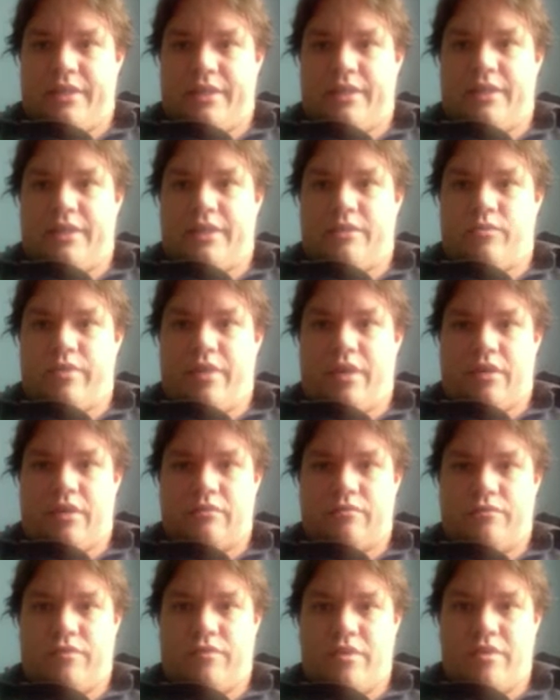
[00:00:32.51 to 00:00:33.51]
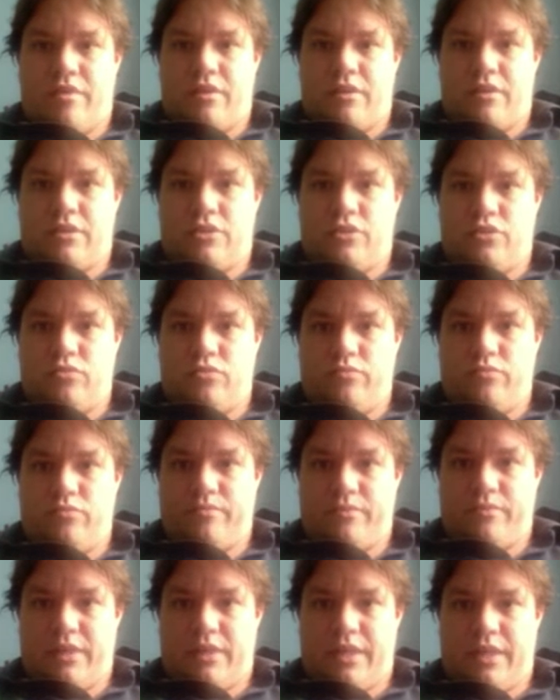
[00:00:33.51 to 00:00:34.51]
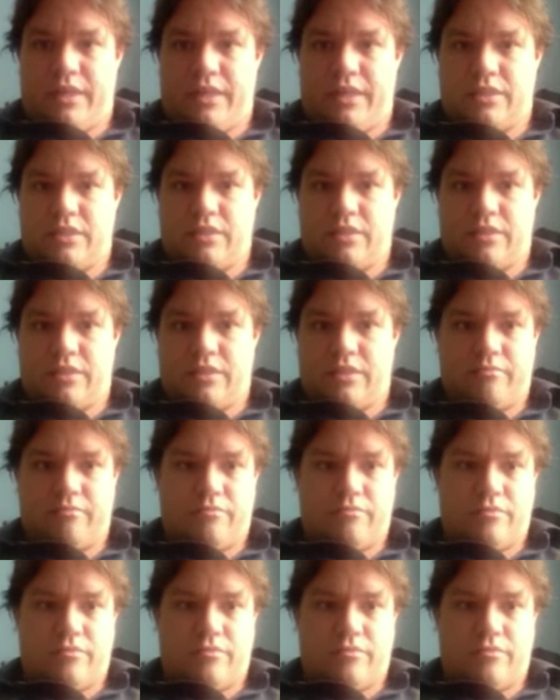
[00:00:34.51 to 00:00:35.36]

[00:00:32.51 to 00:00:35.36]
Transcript: And without further ado, let's